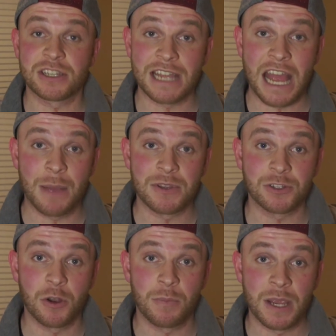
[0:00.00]
just
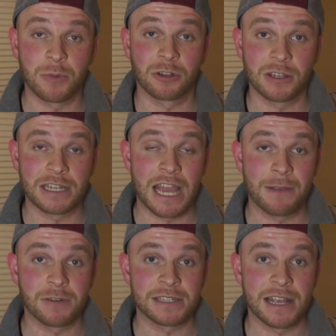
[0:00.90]
Amazon pay-per-click
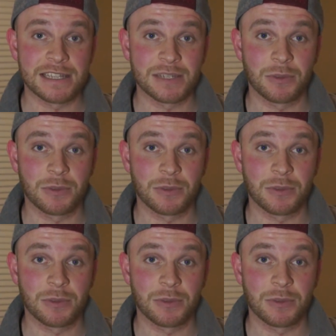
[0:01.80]
advertising,